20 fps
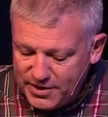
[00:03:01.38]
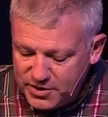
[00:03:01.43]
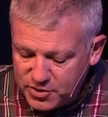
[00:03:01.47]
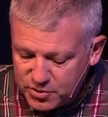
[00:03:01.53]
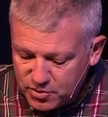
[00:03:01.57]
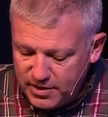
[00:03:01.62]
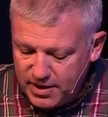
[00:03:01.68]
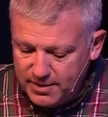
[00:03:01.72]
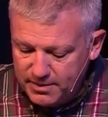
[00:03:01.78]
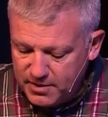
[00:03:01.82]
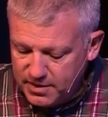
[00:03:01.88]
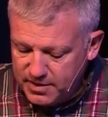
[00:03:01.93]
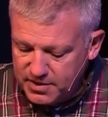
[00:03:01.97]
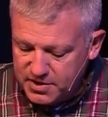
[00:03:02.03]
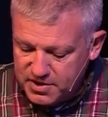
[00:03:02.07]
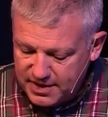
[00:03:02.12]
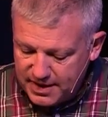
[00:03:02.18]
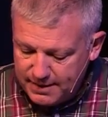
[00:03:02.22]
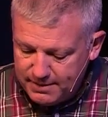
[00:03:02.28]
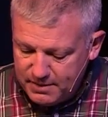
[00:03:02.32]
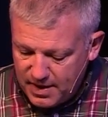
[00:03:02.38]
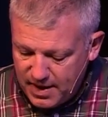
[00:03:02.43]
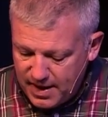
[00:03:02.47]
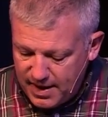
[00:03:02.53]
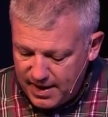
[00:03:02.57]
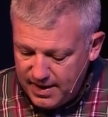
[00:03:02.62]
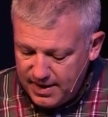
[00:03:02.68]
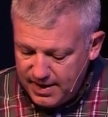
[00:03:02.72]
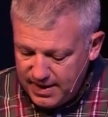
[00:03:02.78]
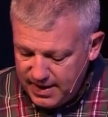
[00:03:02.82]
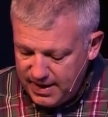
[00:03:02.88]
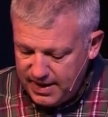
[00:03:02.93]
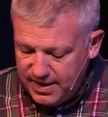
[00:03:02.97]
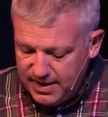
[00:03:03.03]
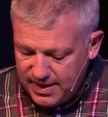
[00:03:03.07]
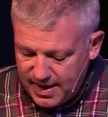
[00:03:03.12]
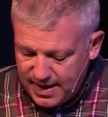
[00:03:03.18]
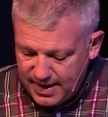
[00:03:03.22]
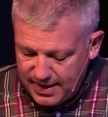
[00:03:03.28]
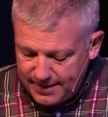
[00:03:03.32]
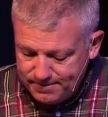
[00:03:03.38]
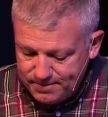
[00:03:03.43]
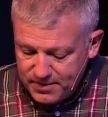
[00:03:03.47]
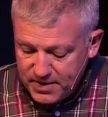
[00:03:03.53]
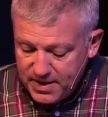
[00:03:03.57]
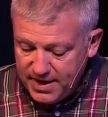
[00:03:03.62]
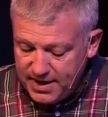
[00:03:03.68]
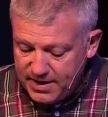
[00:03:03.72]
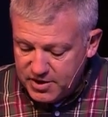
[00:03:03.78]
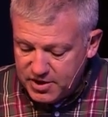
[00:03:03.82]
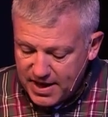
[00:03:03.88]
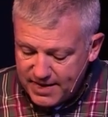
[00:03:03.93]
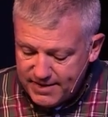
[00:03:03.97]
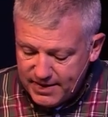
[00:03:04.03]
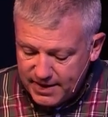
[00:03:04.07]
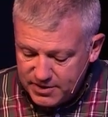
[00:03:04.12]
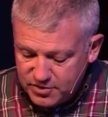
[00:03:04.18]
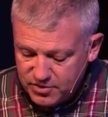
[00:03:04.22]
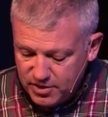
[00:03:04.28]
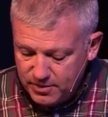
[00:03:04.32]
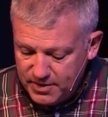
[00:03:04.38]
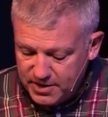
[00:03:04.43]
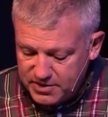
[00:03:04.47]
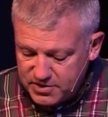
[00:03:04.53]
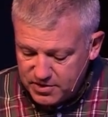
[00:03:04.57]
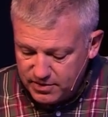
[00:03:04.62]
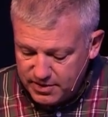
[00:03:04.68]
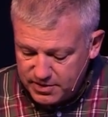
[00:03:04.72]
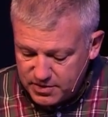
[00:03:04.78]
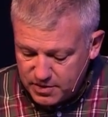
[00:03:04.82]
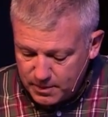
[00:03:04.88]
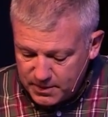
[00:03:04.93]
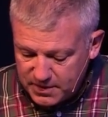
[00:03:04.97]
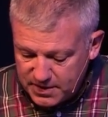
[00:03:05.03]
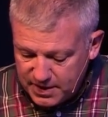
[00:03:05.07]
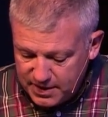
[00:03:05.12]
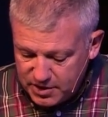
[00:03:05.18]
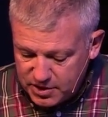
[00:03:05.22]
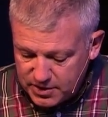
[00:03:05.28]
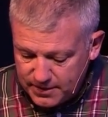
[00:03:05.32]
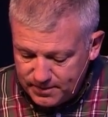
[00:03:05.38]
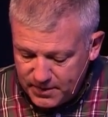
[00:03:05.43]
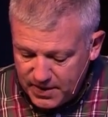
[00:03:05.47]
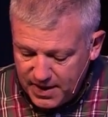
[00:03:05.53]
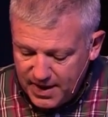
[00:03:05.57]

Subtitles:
dreamed on the same night, he and I, each having a dream with its own interpretation.